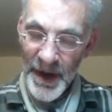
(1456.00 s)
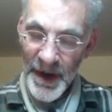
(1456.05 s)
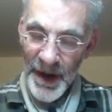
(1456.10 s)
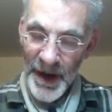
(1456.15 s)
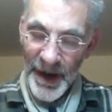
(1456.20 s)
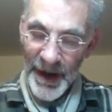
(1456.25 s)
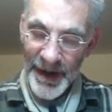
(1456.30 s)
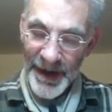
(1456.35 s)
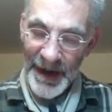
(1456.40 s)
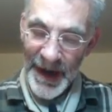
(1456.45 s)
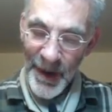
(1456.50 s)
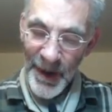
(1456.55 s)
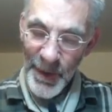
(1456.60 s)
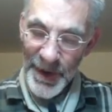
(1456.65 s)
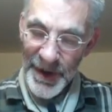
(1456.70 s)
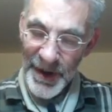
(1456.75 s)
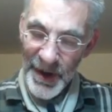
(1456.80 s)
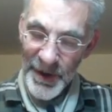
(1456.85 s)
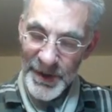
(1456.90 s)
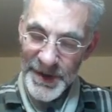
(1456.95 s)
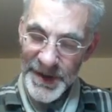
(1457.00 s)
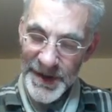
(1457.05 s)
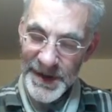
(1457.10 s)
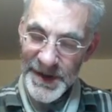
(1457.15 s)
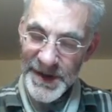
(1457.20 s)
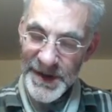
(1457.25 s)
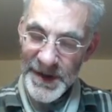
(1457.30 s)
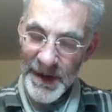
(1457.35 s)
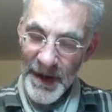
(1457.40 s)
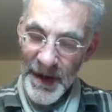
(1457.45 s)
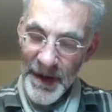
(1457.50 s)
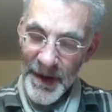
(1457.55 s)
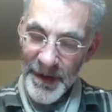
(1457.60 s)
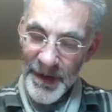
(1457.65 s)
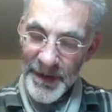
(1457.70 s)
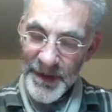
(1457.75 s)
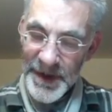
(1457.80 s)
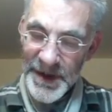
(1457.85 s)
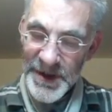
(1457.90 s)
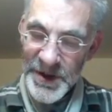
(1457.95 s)
And now we notice
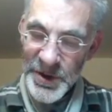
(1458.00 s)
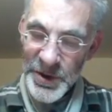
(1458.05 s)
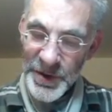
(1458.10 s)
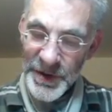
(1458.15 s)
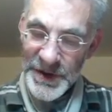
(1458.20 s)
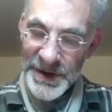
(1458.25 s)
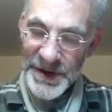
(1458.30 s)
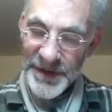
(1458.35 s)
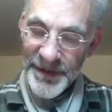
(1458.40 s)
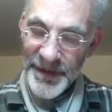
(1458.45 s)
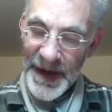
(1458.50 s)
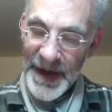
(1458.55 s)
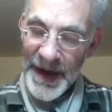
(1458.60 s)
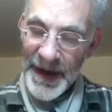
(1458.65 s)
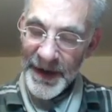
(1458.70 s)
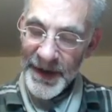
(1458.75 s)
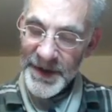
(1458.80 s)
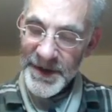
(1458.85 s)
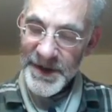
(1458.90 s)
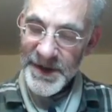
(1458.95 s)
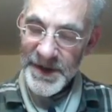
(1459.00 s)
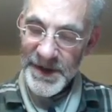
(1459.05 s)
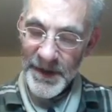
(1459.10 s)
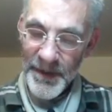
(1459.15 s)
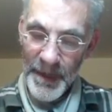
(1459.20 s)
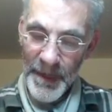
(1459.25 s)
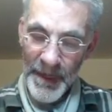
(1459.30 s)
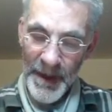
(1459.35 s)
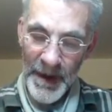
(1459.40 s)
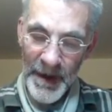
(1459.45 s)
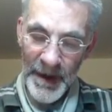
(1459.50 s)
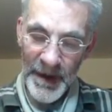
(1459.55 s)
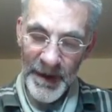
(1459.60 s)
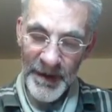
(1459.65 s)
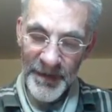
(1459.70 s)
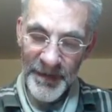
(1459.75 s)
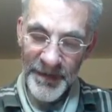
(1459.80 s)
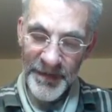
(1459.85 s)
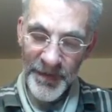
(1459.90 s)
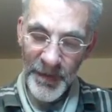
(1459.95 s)
that this choice of x,
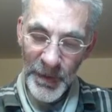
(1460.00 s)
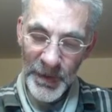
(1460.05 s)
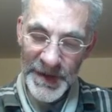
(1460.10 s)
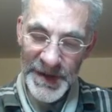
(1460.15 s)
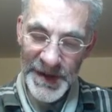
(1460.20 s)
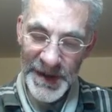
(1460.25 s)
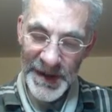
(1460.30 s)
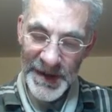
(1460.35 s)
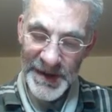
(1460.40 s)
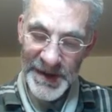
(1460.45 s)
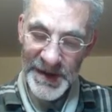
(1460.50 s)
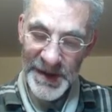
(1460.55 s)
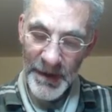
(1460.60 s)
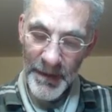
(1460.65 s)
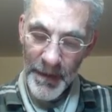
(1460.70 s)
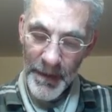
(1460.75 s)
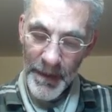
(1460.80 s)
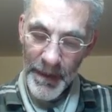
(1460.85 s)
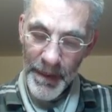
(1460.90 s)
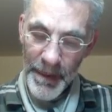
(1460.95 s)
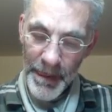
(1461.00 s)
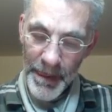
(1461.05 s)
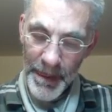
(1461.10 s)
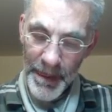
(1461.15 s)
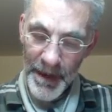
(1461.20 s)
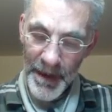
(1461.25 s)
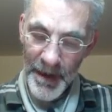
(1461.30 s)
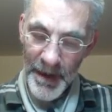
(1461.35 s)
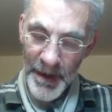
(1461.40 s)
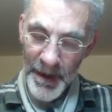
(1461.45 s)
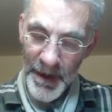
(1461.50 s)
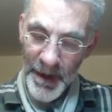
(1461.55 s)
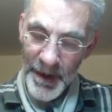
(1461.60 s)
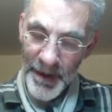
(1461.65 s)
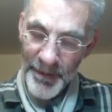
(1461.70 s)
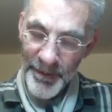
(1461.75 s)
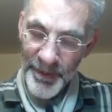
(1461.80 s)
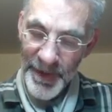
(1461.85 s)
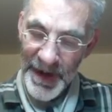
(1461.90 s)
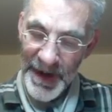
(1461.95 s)
it forces
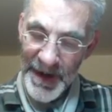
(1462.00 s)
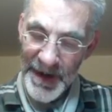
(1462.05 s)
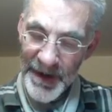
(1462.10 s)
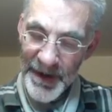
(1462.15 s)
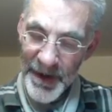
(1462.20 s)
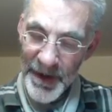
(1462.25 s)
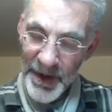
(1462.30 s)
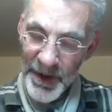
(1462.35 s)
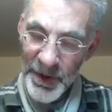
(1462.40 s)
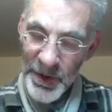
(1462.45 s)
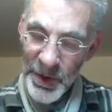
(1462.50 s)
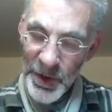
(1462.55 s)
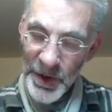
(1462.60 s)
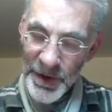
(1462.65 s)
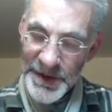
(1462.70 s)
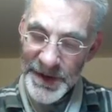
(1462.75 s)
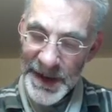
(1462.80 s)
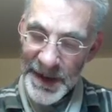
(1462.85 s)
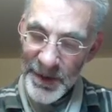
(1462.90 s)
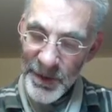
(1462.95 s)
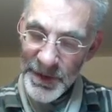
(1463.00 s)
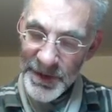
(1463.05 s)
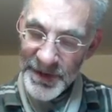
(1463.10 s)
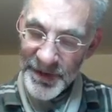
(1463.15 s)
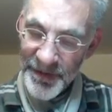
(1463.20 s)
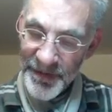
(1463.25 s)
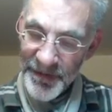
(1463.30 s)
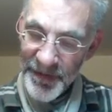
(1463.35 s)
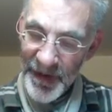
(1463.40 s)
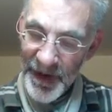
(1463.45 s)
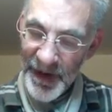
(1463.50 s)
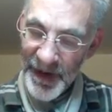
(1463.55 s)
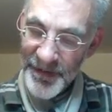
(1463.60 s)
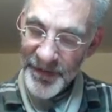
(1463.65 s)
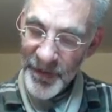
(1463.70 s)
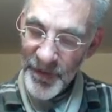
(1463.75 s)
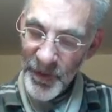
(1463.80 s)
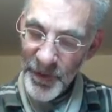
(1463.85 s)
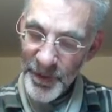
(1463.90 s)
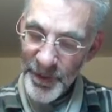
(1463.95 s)
P not equal to
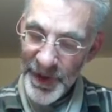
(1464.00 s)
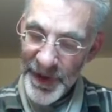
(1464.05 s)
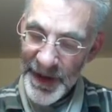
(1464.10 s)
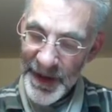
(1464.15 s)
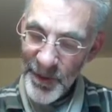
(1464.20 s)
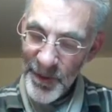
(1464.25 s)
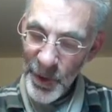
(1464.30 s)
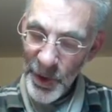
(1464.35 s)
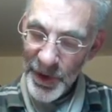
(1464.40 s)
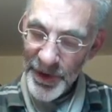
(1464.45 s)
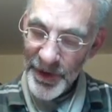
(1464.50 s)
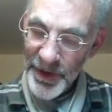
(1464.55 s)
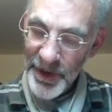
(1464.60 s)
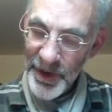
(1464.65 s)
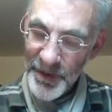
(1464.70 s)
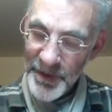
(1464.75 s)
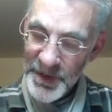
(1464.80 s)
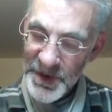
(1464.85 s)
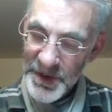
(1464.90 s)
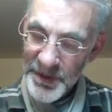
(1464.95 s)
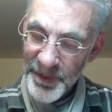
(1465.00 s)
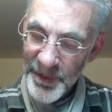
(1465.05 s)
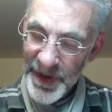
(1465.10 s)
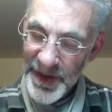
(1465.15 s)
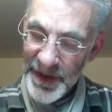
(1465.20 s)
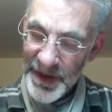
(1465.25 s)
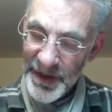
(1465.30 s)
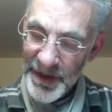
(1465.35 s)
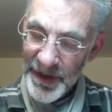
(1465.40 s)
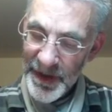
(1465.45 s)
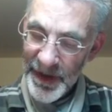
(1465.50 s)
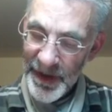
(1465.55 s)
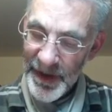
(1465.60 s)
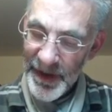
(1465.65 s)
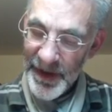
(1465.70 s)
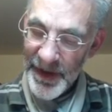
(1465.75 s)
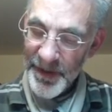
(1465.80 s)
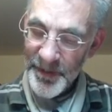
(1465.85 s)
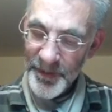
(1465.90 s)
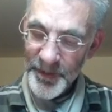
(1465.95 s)
5 or P1 up to
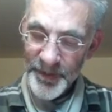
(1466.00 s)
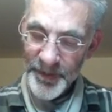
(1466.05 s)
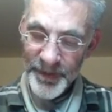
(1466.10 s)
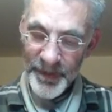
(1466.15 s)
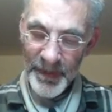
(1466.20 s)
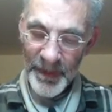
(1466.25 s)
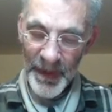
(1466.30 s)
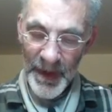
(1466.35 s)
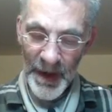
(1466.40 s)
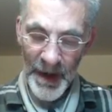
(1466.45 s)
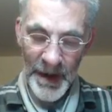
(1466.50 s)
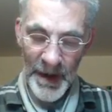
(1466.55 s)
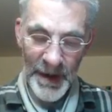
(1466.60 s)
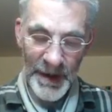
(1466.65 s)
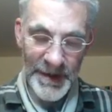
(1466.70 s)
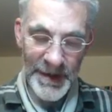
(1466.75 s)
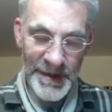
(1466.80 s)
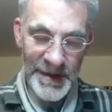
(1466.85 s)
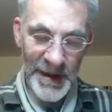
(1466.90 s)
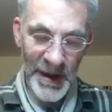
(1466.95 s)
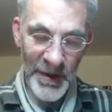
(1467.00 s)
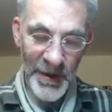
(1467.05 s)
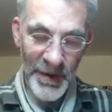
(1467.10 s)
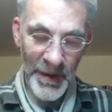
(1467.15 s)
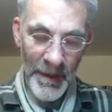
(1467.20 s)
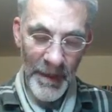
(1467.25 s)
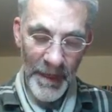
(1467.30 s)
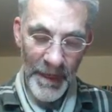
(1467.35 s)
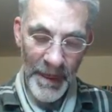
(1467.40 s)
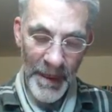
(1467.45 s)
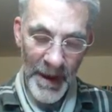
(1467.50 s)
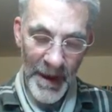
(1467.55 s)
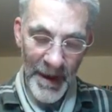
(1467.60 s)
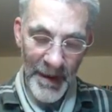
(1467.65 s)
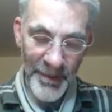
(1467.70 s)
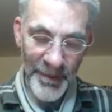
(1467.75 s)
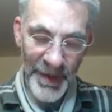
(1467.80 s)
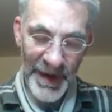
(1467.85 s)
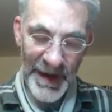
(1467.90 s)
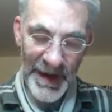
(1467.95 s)
PK. So
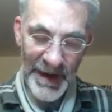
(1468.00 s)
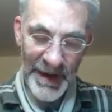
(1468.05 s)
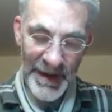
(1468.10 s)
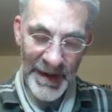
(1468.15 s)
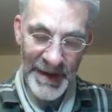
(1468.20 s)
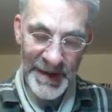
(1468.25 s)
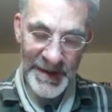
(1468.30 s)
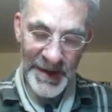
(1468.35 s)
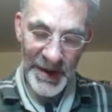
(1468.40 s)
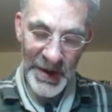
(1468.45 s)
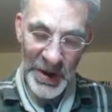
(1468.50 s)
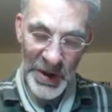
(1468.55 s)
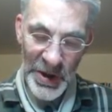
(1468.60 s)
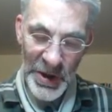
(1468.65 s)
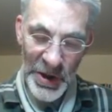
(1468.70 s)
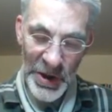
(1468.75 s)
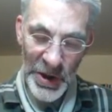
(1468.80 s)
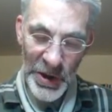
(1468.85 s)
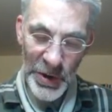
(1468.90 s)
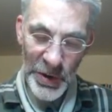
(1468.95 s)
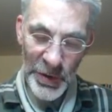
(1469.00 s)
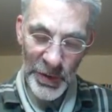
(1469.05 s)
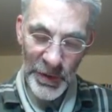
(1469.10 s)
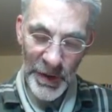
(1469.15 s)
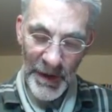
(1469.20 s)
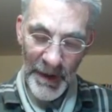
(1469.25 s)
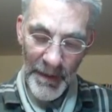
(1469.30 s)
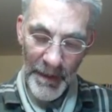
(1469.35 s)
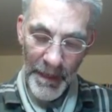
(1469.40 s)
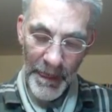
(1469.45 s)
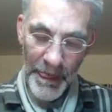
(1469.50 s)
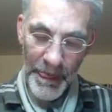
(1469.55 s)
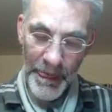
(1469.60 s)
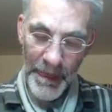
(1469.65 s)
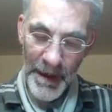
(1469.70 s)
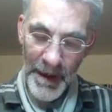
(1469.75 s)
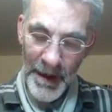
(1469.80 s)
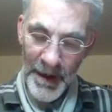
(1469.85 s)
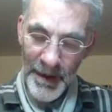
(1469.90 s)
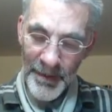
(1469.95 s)
P is a new
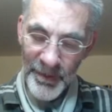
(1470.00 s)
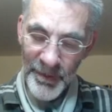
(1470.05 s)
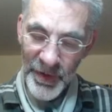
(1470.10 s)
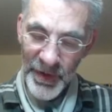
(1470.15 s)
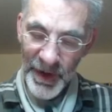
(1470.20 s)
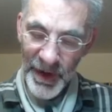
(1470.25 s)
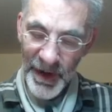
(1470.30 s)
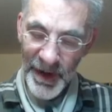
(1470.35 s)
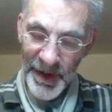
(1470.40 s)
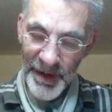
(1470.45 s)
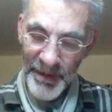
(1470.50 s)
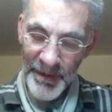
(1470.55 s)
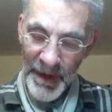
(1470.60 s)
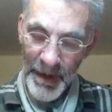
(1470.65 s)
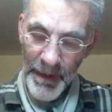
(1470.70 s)
prime